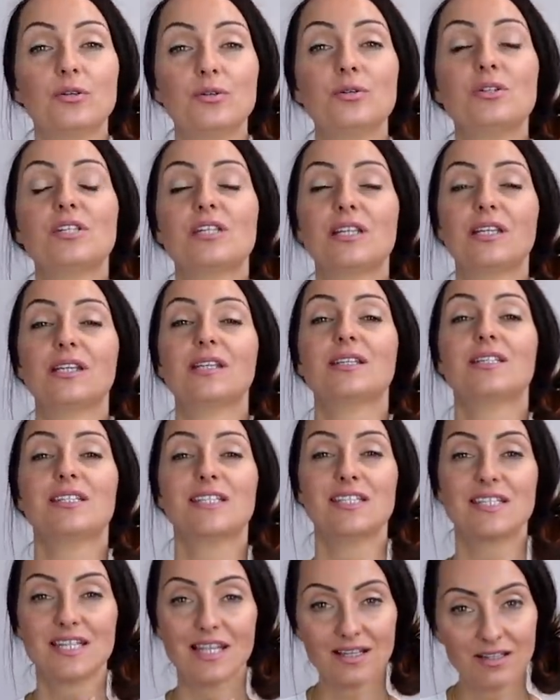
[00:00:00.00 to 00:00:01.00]
Gucci
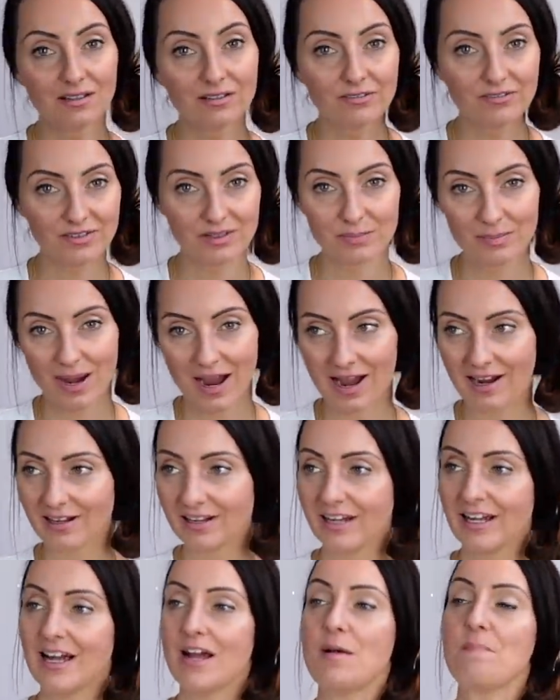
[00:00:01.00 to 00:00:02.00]
Sylvie
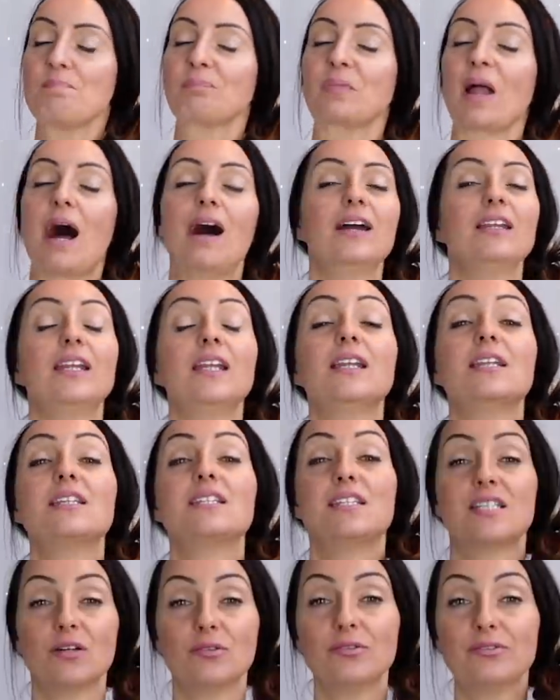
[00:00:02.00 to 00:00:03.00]
bag. I think the
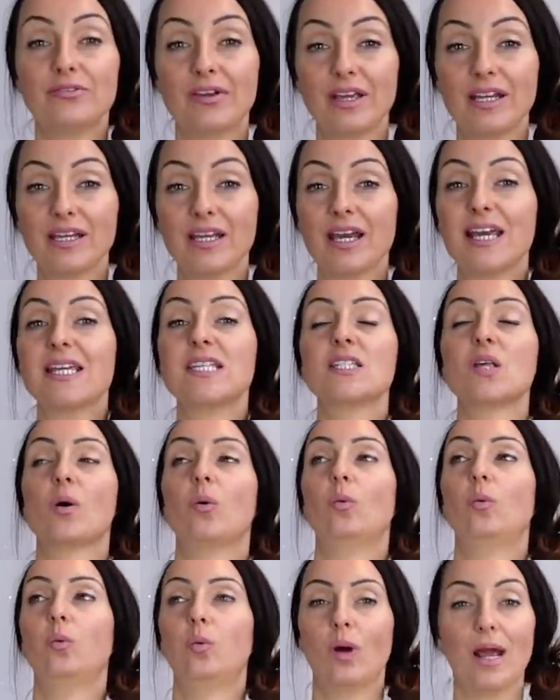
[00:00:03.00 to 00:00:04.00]
Sylvie is
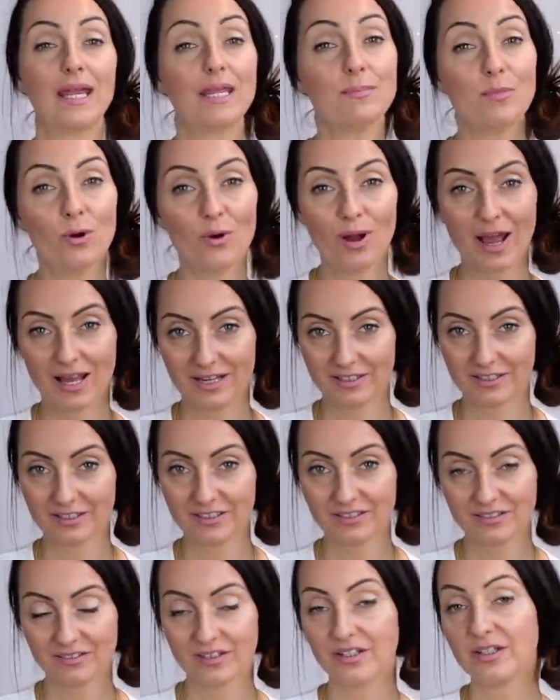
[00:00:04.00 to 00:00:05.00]
way more
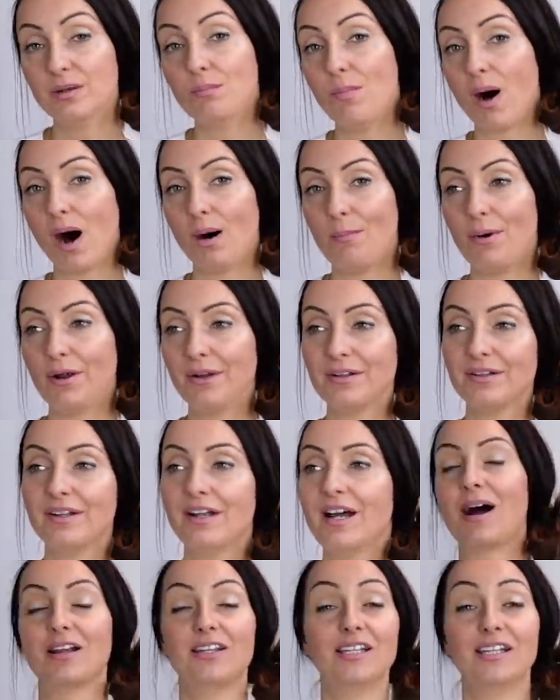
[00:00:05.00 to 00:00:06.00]
elegant than the Marmont.
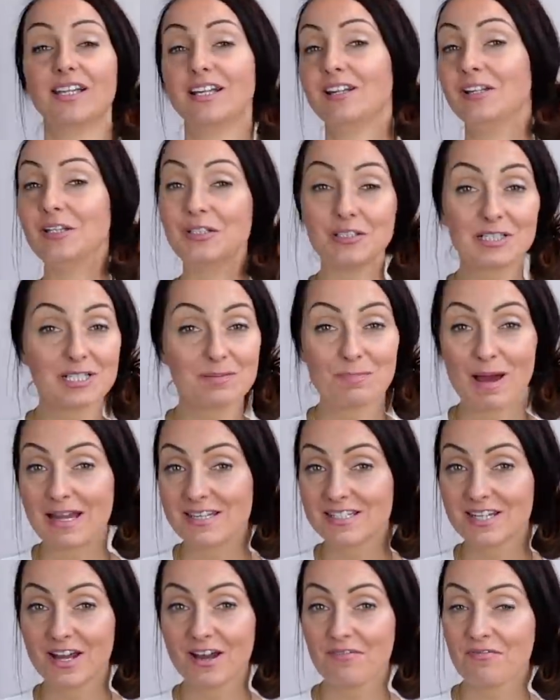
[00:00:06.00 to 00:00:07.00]
I think it looks
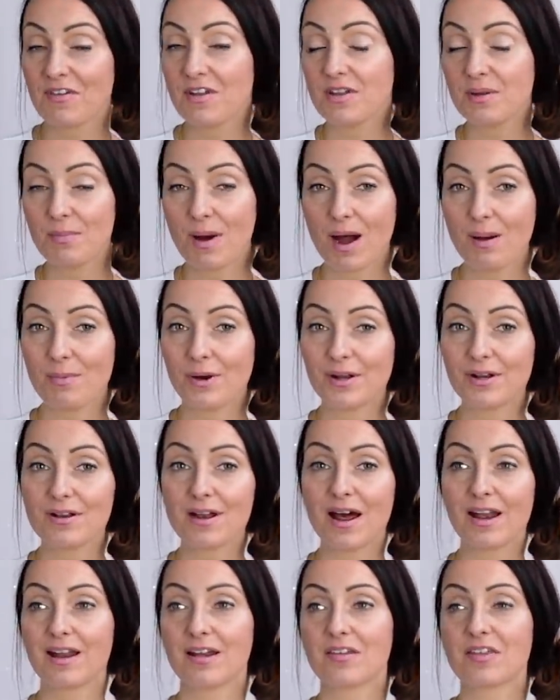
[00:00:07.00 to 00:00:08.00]
better than the Marmont,
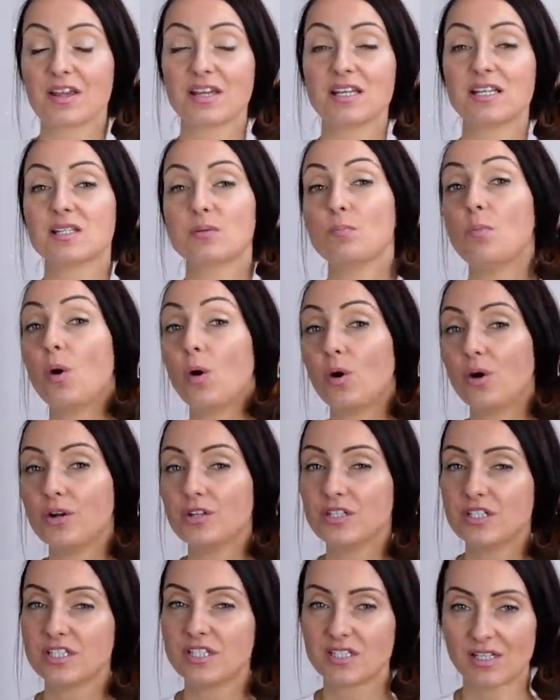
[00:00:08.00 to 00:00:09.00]
and I think it's more
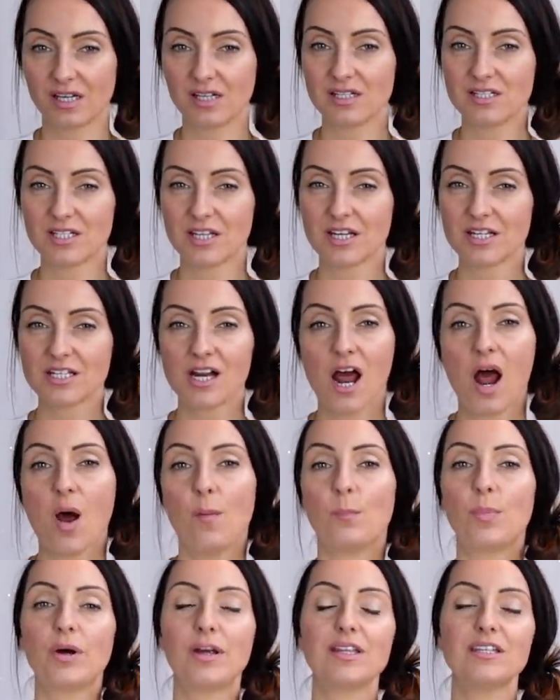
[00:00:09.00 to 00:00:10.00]
understated,
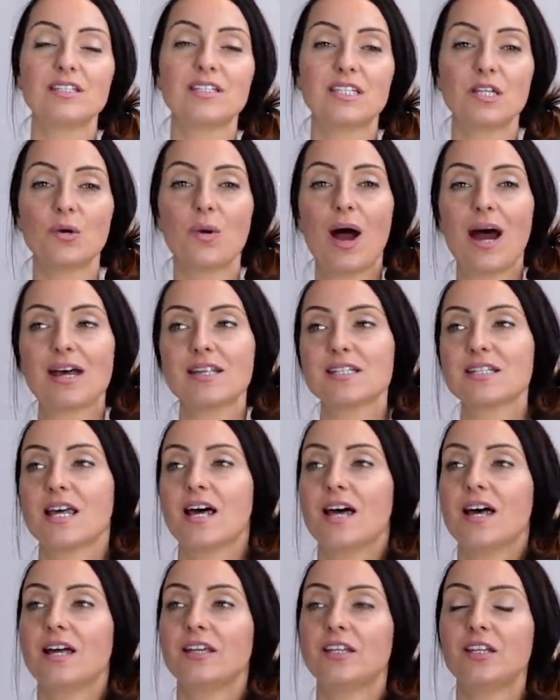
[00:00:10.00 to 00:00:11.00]
but it still has,
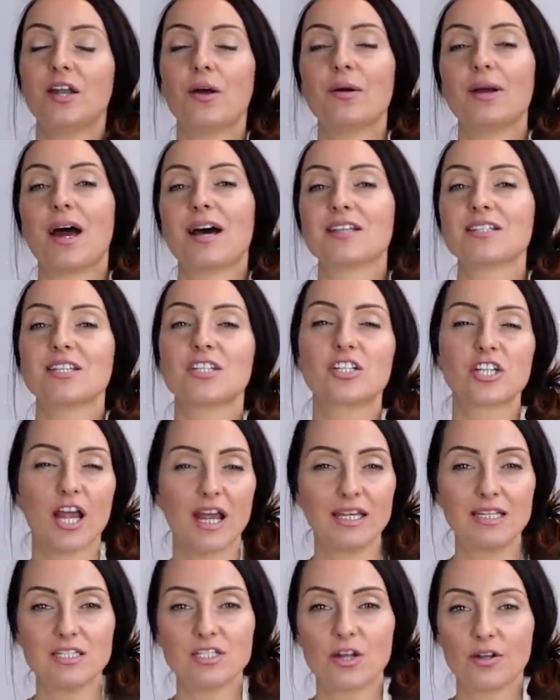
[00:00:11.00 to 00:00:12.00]
you know, it has the
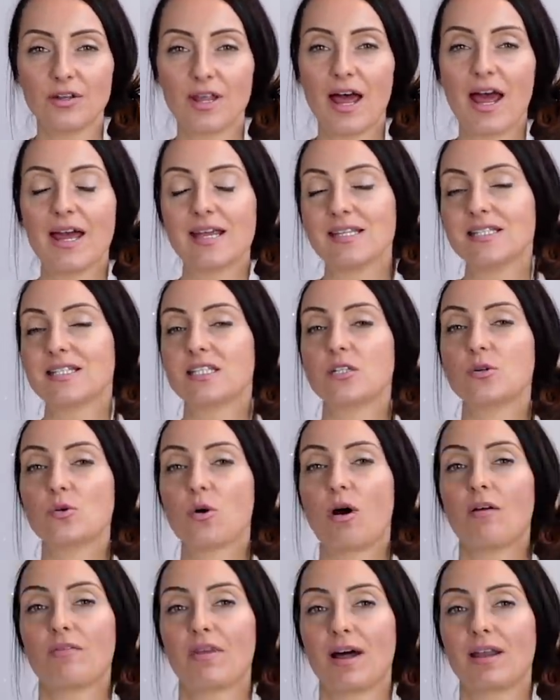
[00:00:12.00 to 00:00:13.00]
chains on there. It's still
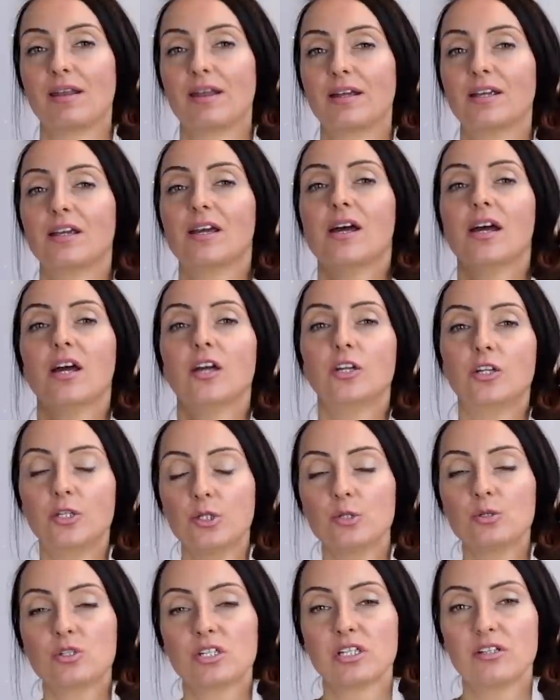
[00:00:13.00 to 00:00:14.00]
got that like
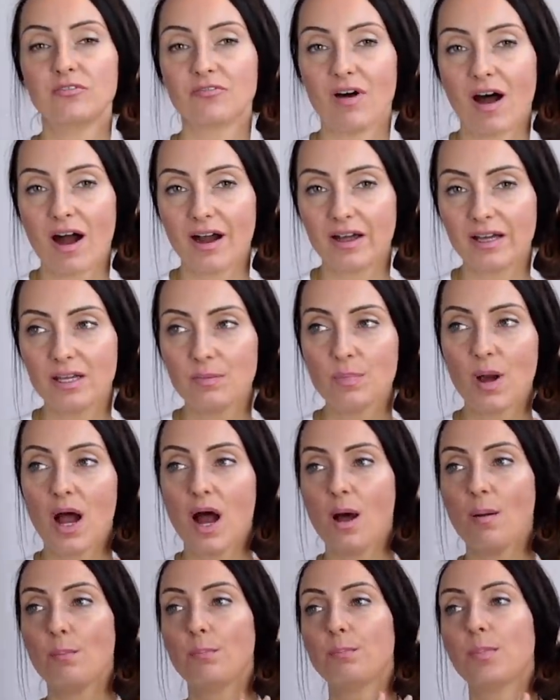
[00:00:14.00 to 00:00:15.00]
Gucci vibe,
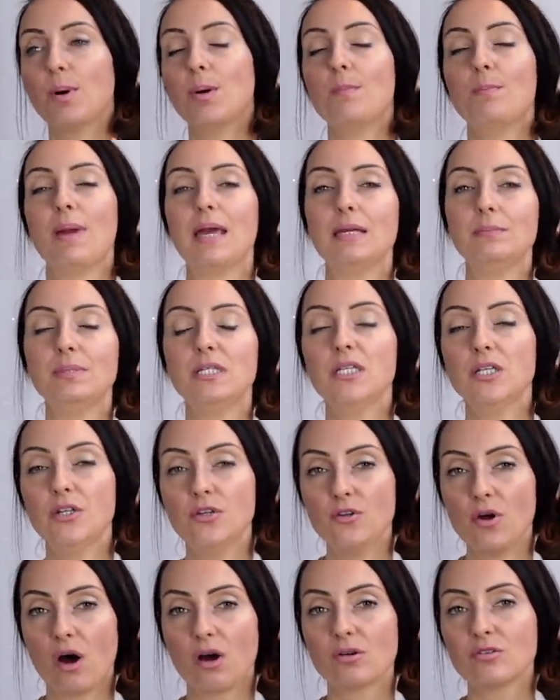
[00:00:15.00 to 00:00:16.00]
but maybe
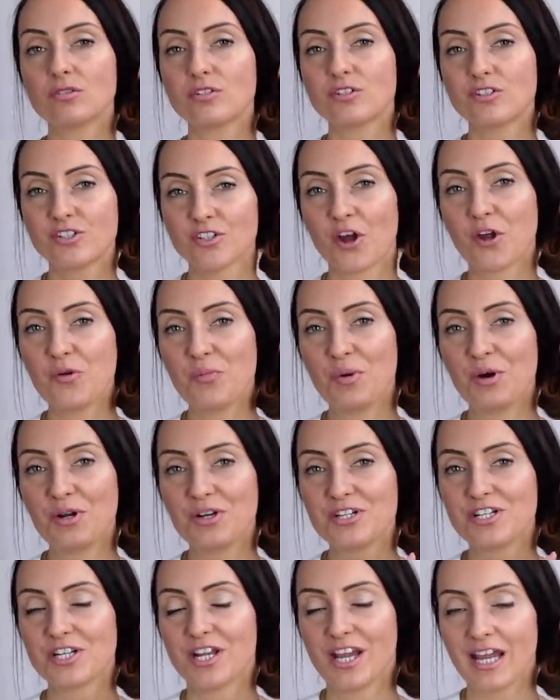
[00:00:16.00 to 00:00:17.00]
not so
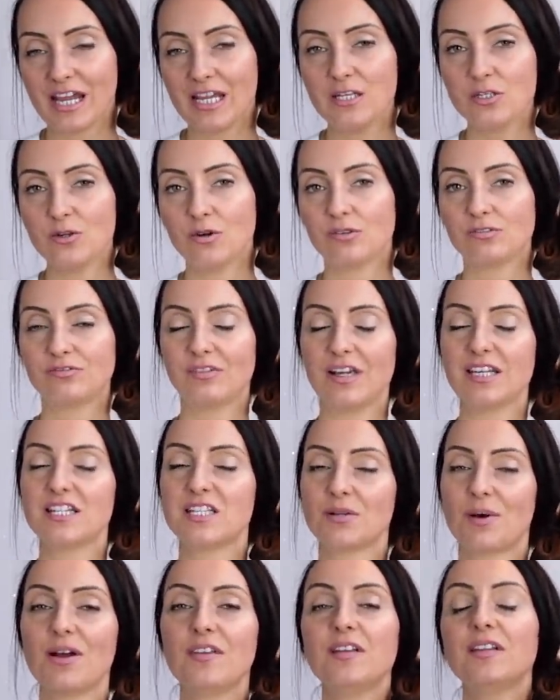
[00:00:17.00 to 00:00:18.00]
much in your
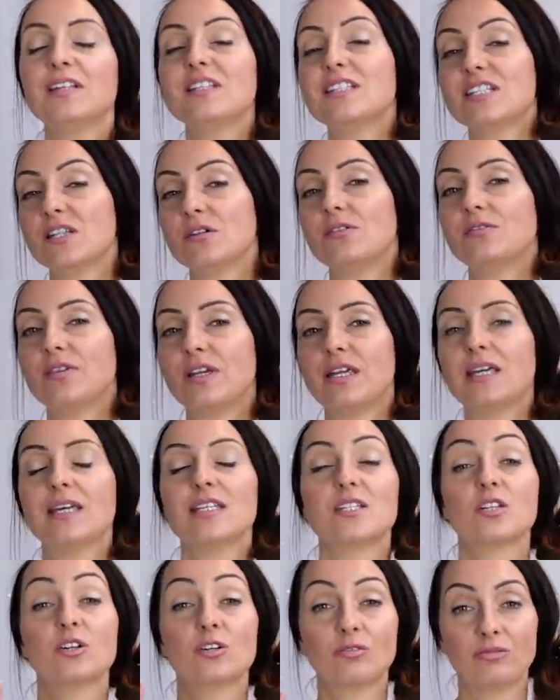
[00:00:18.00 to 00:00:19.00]
face. So I think the Sylvie
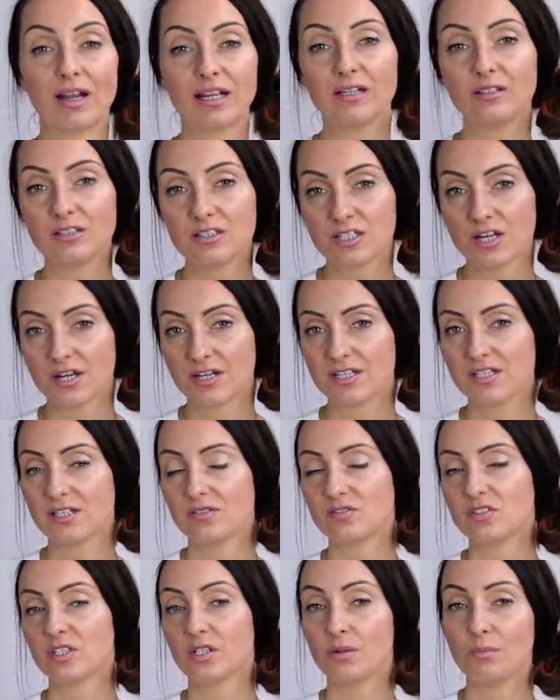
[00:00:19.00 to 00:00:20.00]
is a great
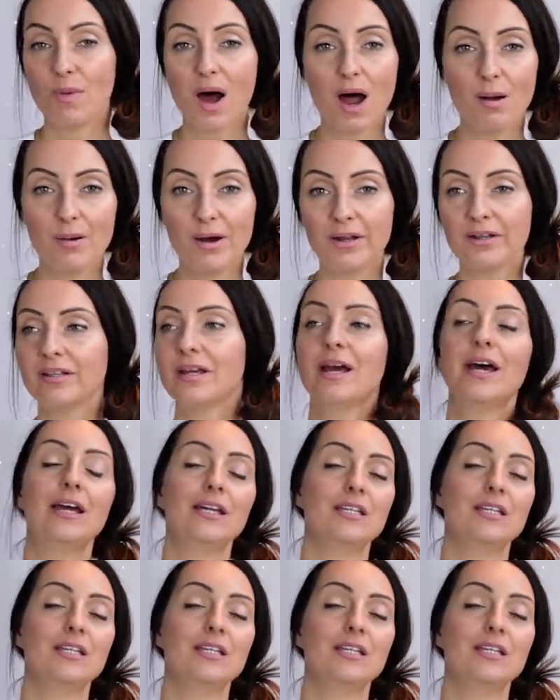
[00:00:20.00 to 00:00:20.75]
alternative to the Marmont.